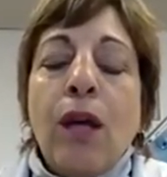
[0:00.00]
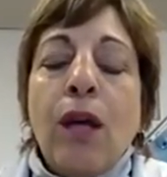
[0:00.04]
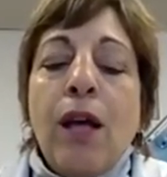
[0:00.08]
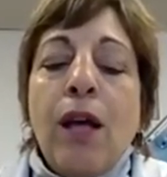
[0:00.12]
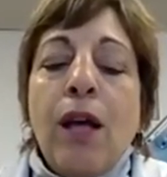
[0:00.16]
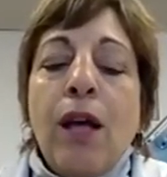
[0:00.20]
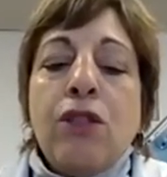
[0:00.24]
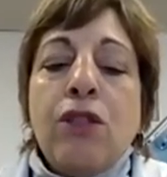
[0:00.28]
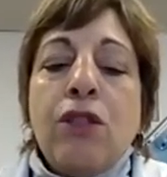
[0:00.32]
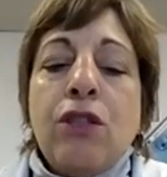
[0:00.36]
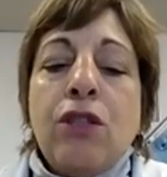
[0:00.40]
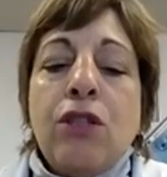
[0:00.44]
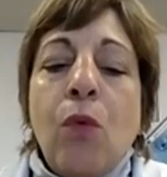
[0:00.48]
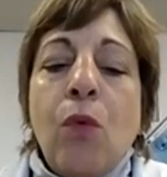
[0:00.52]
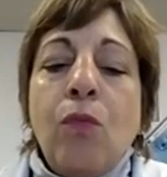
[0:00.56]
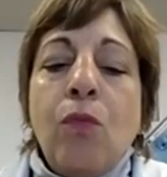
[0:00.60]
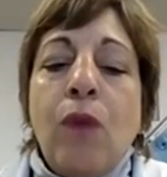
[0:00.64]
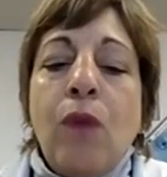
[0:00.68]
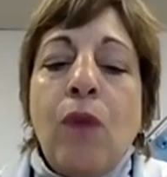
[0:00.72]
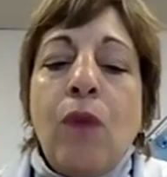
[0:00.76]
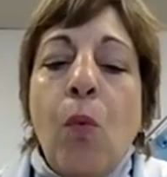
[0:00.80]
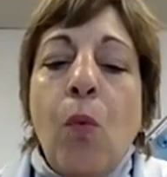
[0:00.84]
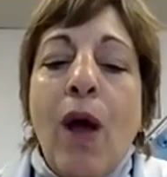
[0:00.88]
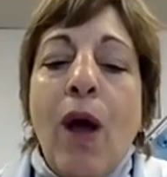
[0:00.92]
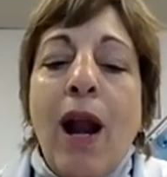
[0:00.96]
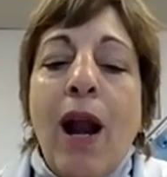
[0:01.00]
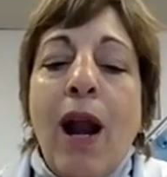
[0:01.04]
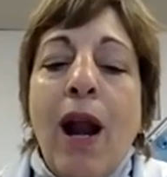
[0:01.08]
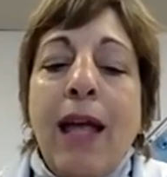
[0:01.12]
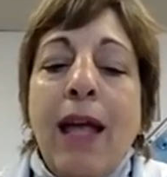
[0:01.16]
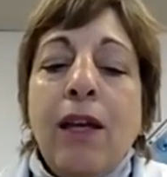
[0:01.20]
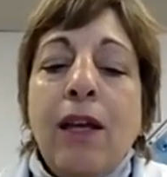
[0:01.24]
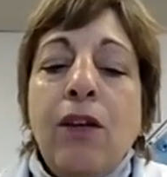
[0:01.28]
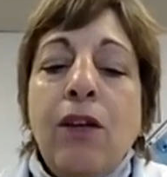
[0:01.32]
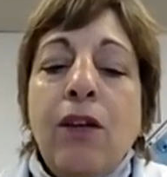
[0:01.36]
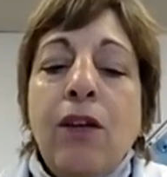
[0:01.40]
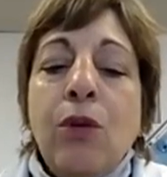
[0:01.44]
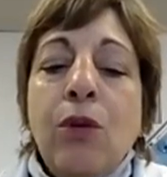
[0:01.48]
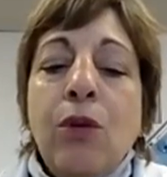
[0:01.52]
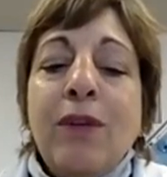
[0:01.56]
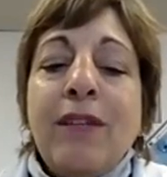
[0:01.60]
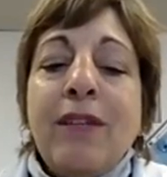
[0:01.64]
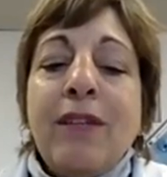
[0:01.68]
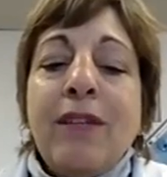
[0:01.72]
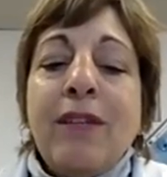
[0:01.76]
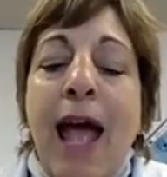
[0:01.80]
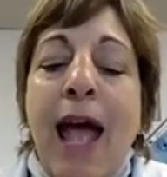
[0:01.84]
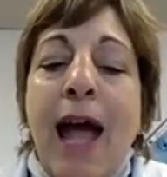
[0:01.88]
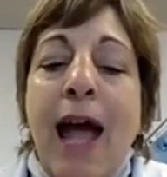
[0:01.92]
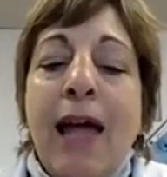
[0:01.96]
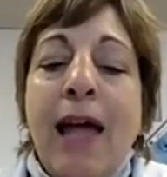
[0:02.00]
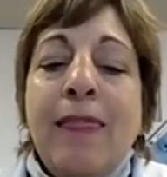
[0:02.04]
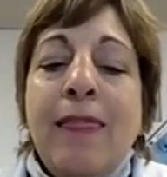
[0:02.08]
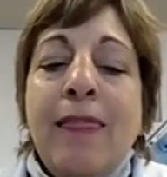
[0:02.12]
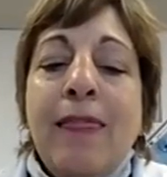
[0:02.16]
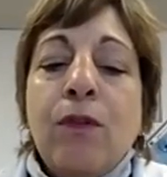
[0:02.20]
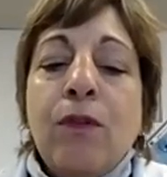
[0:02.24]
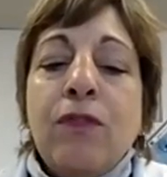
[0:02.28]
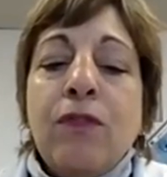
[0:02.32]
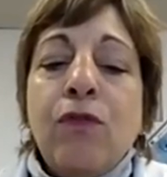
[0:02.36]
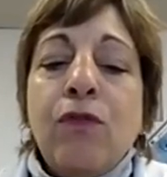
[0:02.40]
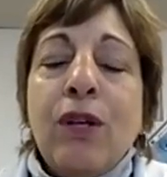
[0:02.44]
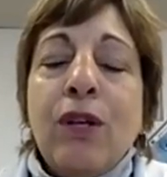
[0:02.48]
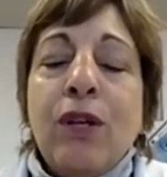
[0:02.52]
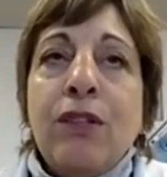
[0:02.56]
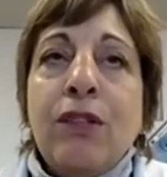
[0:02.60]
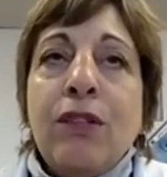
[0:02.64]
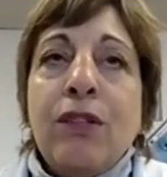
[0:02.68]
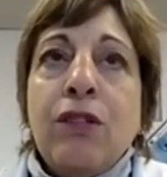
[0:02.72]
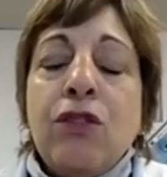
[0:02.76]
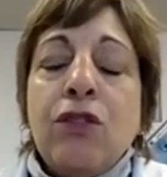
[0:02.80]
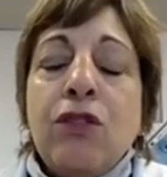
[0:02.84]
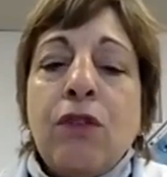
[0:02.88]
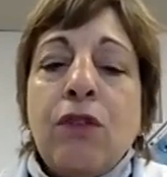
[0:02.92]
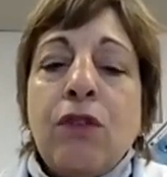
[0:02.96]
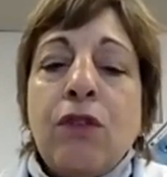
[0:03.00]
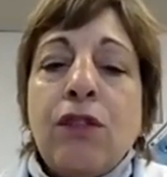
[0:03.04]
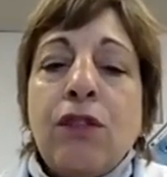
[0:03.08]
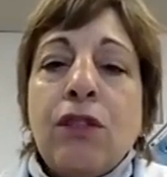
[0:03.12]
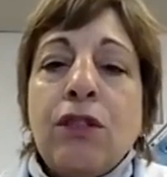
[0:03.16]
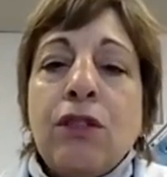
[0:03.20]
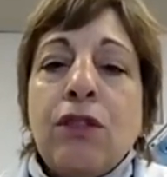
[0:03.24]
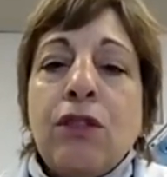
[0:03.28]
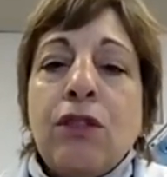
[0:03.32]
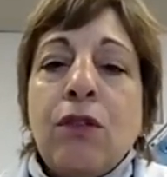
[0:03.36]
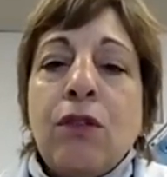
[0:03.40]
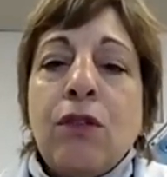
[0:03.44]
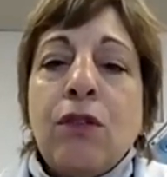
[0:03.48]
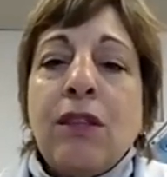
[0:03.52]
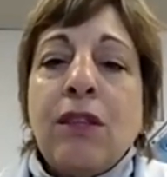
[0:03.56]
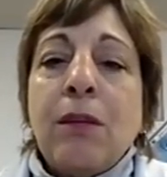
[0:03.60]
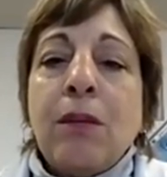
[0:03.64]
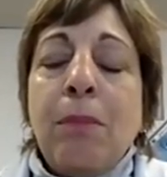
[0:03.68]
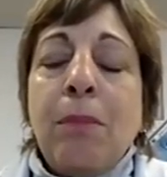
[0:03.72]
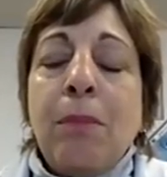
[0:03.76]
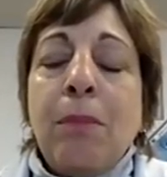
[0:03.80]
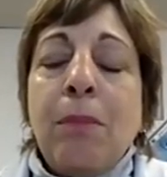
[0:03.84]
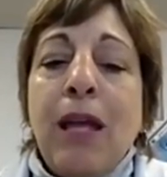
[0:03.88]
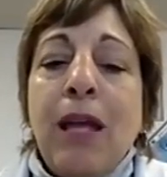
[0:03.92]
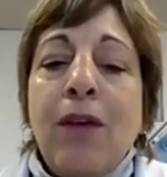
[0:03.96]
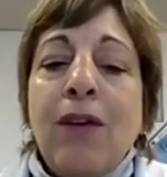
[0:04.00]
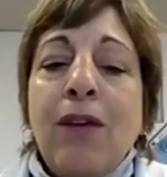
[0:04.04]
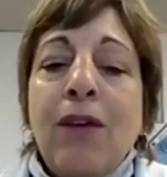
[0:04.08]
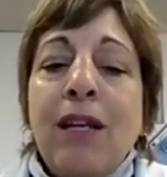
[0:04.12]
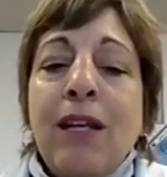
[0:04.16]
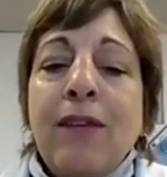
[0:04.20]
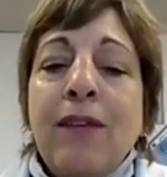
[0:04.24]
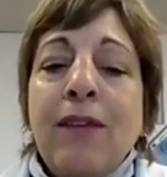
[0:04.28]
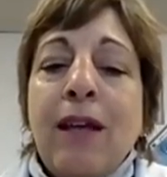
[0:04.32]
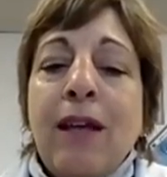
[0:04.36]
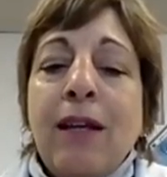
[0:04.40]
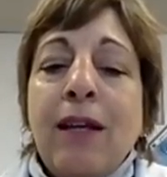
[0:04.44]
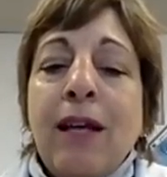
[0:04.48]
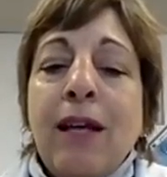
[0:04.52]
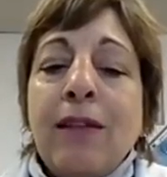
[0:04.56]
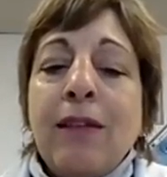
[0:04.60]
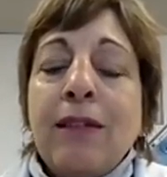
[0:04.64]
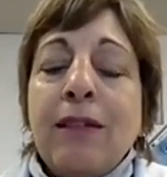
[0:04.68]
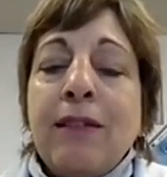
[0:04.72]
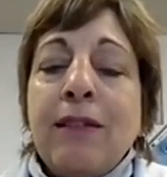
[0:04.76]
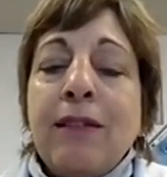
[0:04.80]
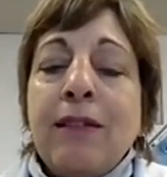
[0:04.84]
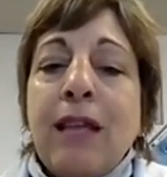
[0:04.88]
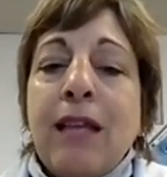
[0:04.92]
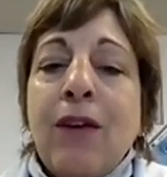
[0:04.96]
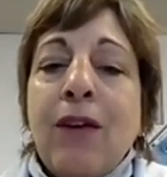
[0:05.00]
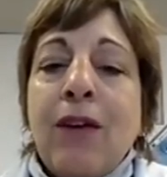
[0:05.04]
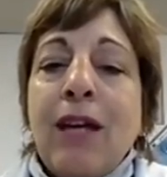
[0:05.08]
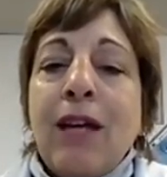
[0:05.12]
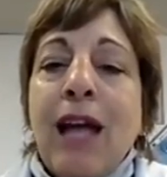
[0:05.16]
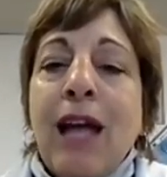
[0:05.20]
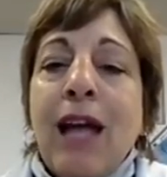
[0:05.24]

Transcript: So what I can do is add those voice instructions so that the parent is unnecessary,